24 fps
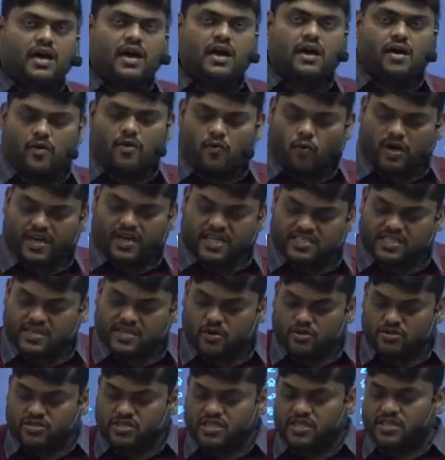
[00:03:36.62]
What is the
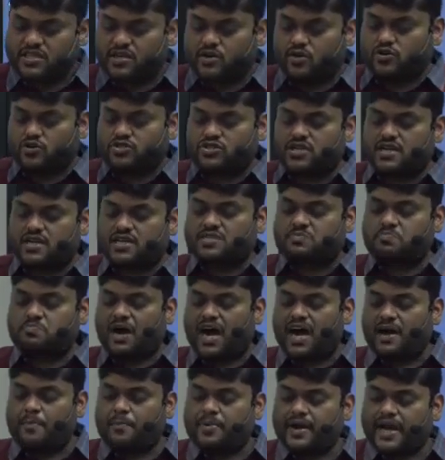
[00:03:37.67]
question? The question is
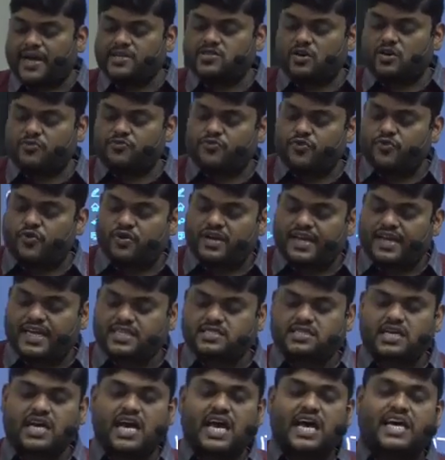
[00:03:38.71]
mark price of phone is
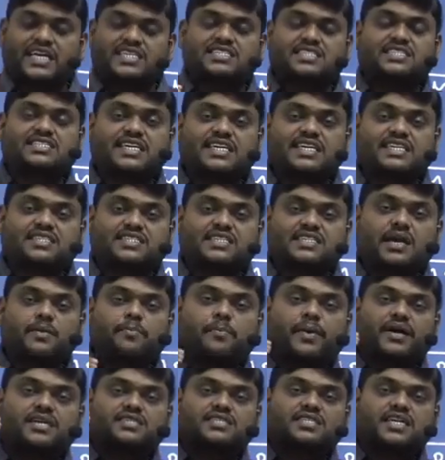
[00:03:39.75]

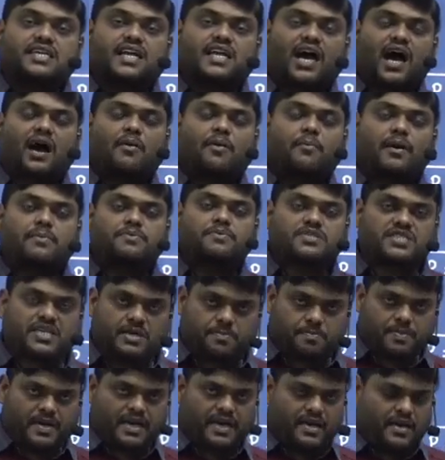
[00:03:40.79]
60% above
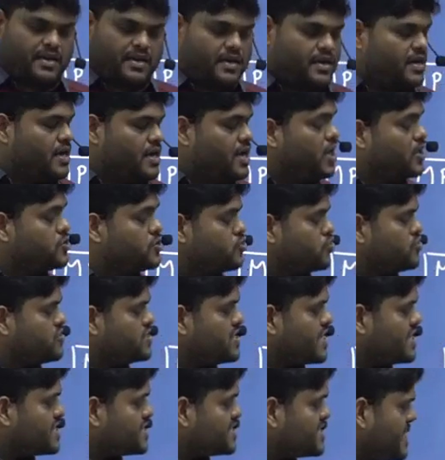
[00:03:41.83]
CP. So
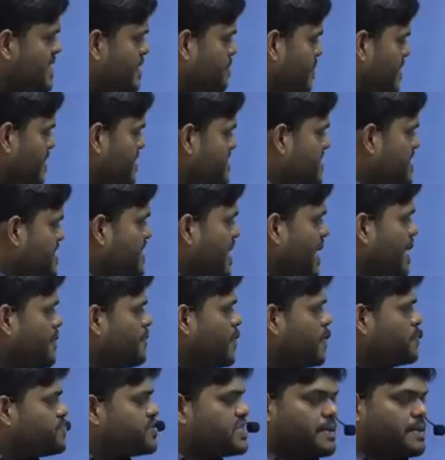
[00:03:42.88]
60% above
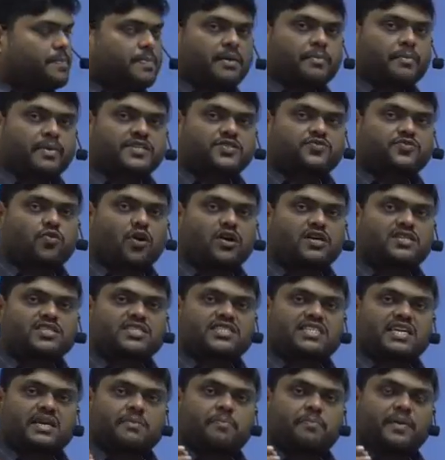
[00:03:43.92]
CP means what?
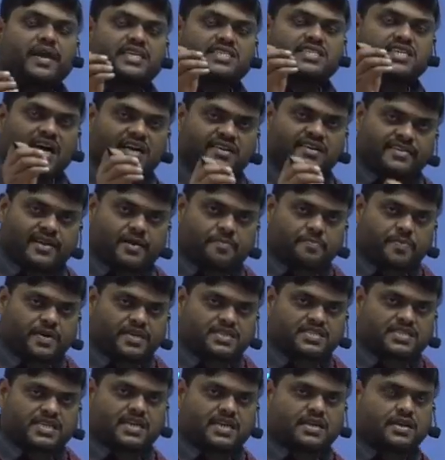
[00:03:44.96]
CP is
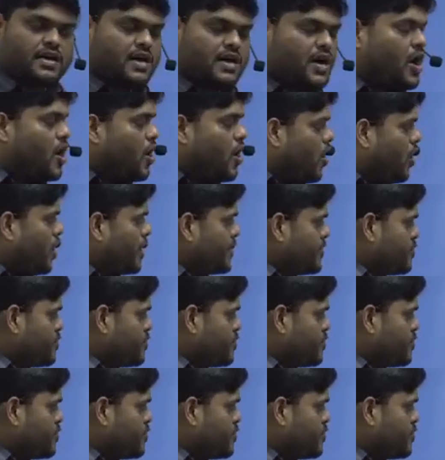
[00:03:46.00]
100%, or you